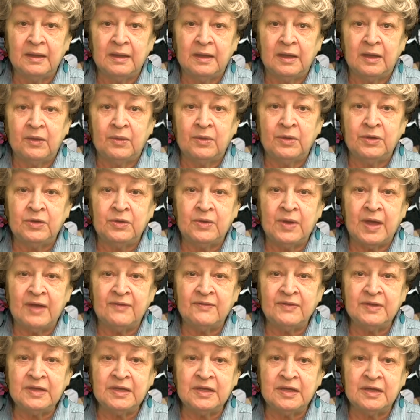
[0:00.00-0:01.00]
When you have
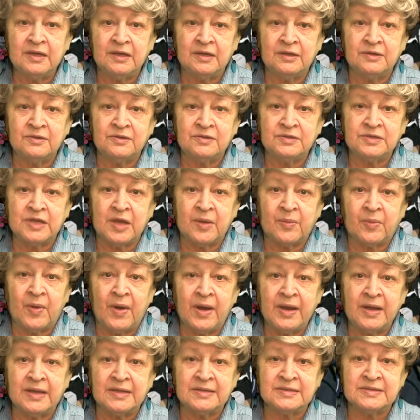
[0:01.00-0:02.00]
a kid, you take
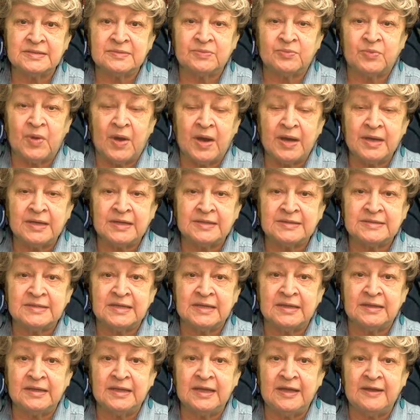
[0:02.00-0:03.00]

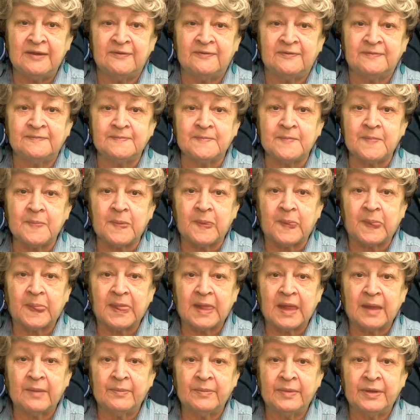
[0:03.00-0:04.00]
pregnancy leave,
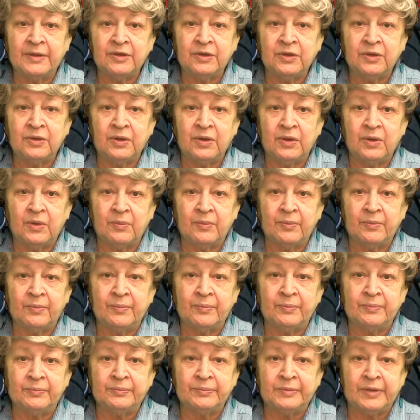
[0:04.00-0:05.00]
but
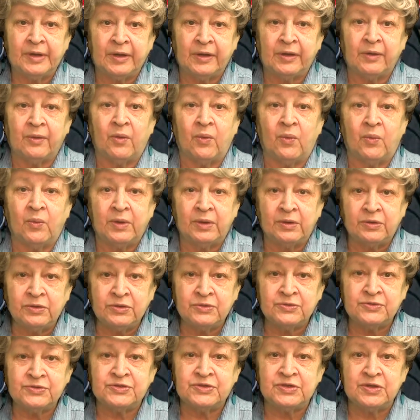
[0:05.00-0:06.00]
will
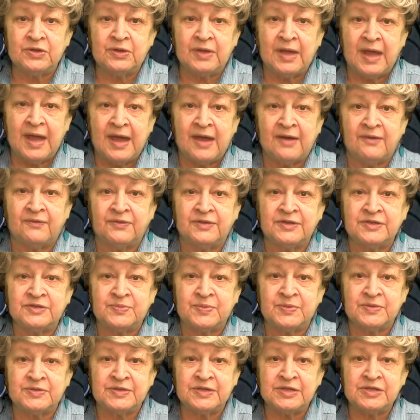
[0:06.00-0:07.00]
you still have this
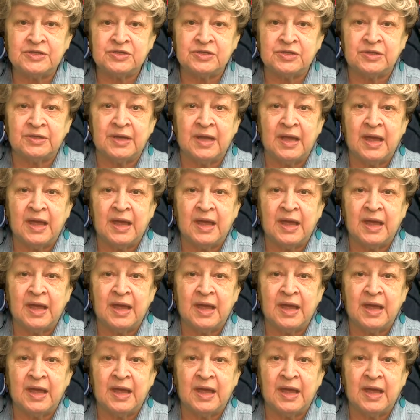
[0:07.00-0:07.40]
position